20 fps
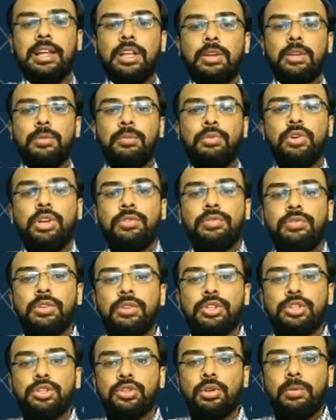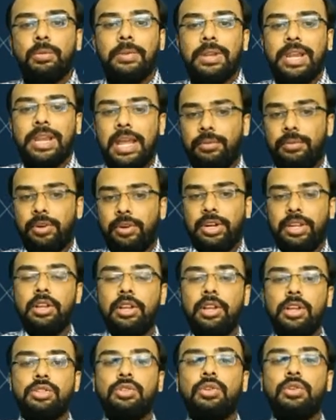BeautifulSoup library.
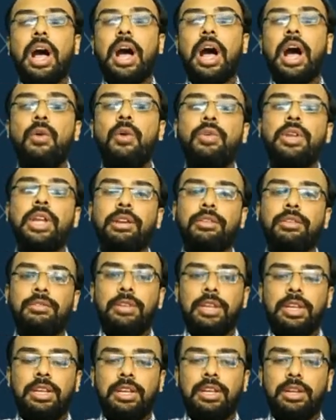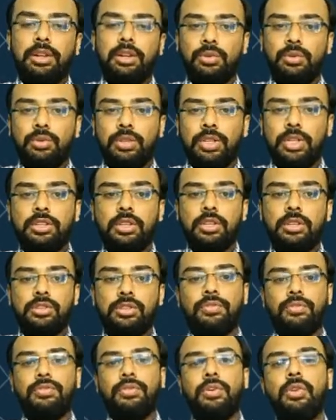So how can we do this?
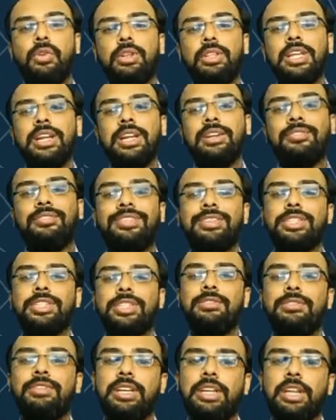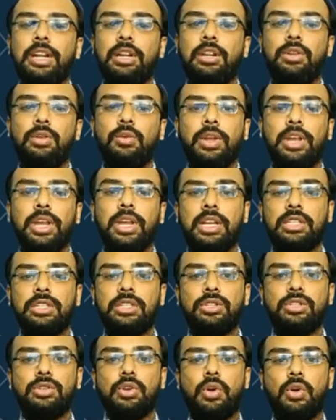So for that, first we need to
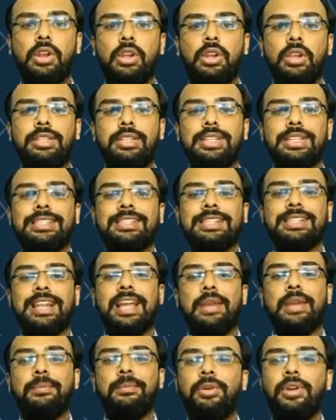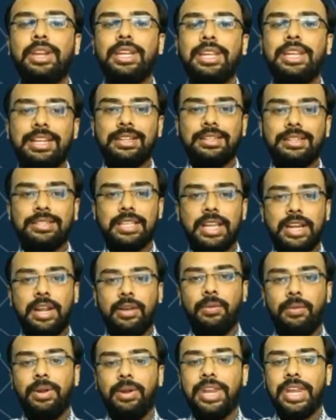install this library inside
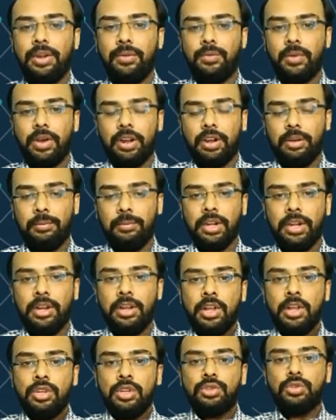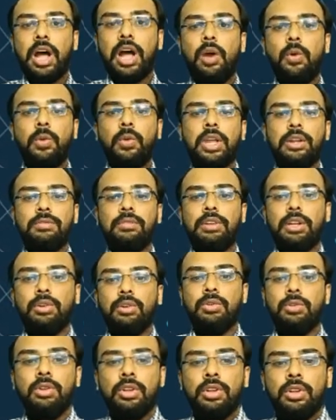our environment. So how can we
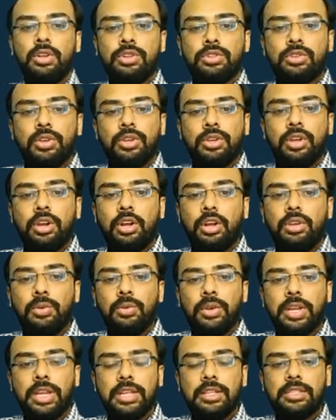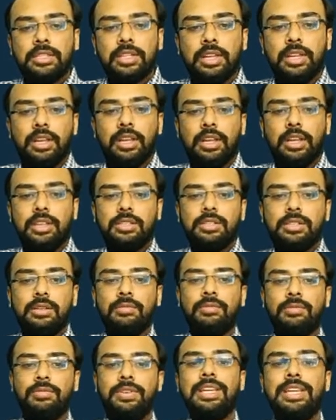do? So here you can see is
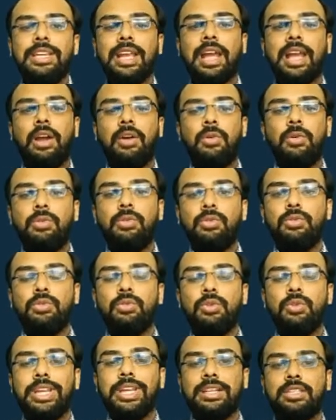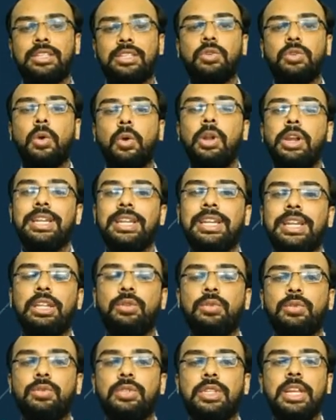we have to install it
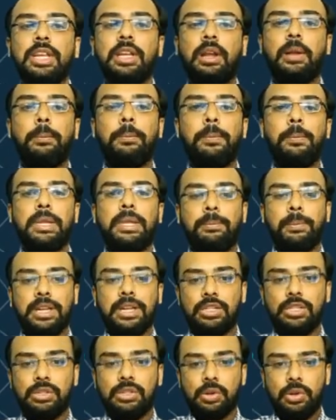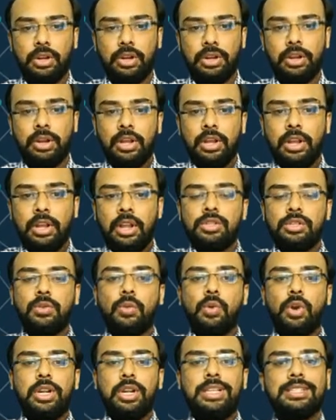using a pip installer. So
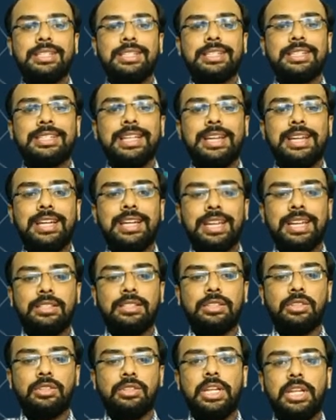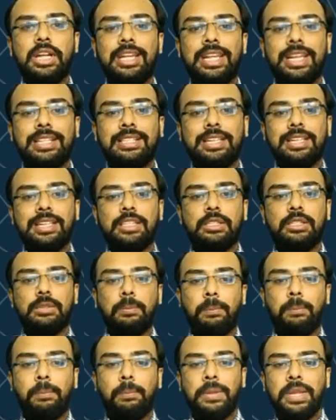what is the syntax? The syntax is
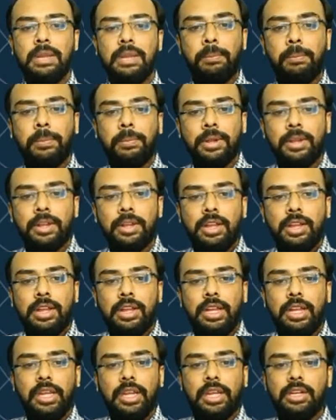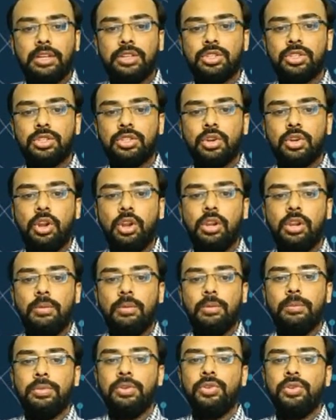pip install
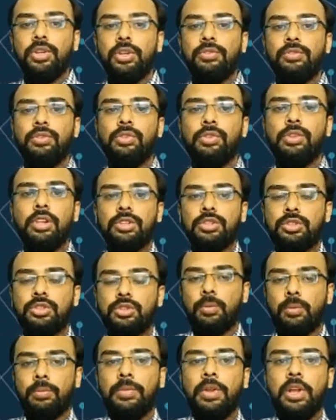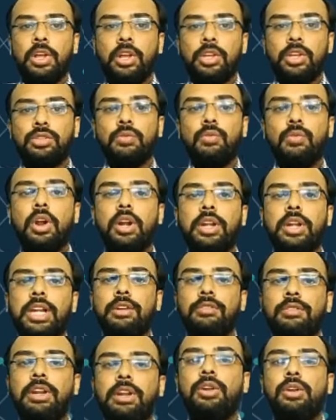BeautifulSoup. So what
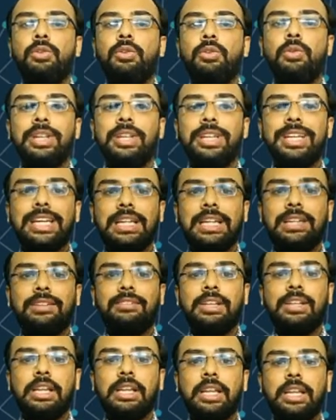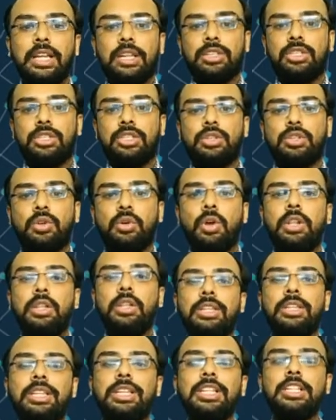it will do? It will install
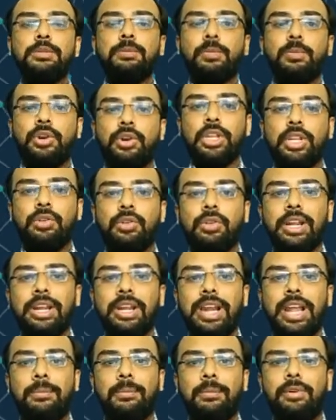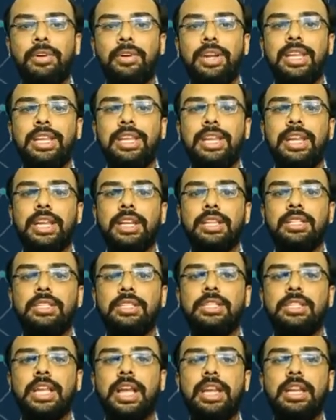this particular library
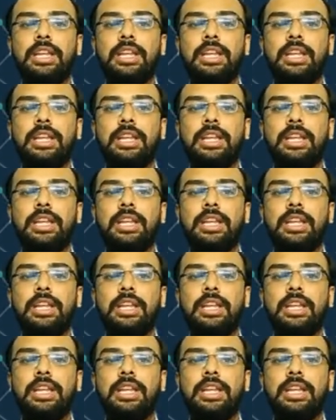inside